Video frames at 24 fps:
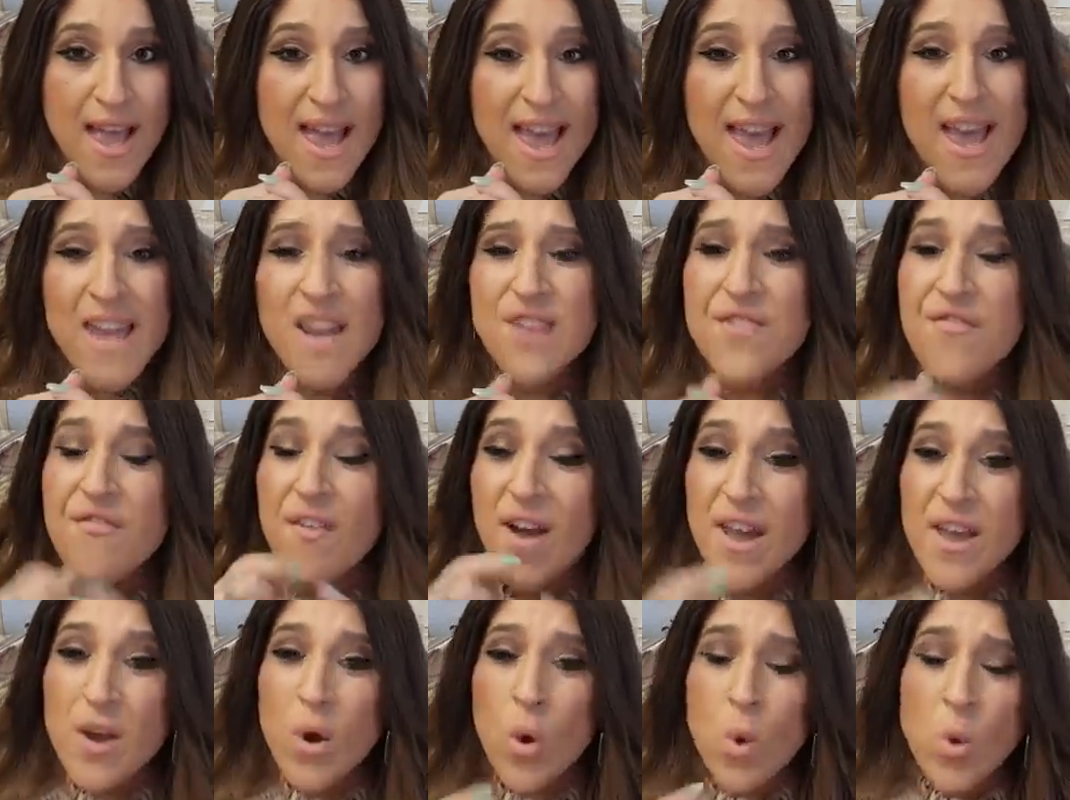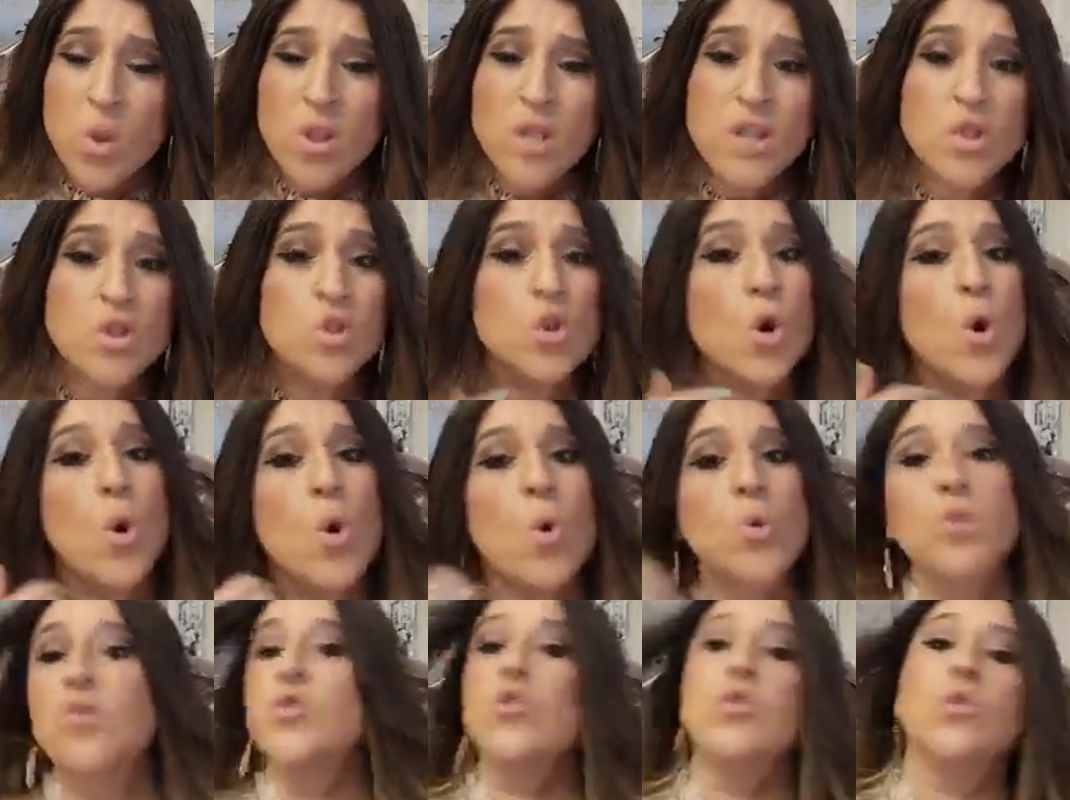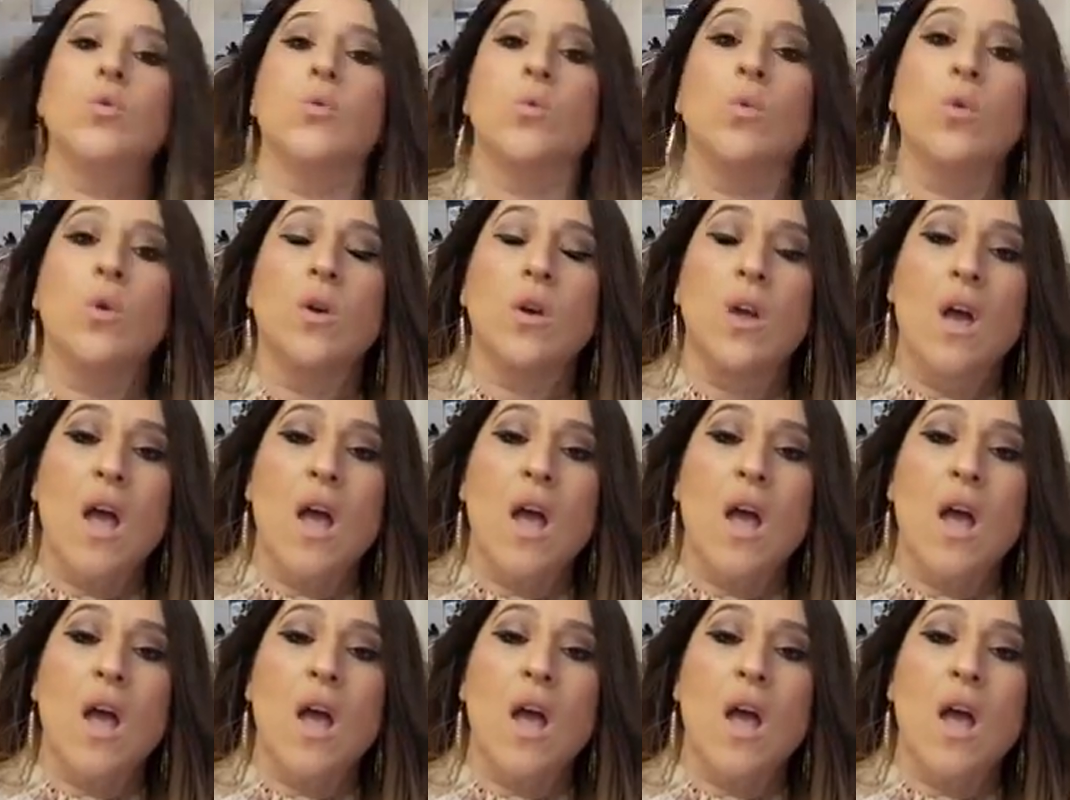And if I only told you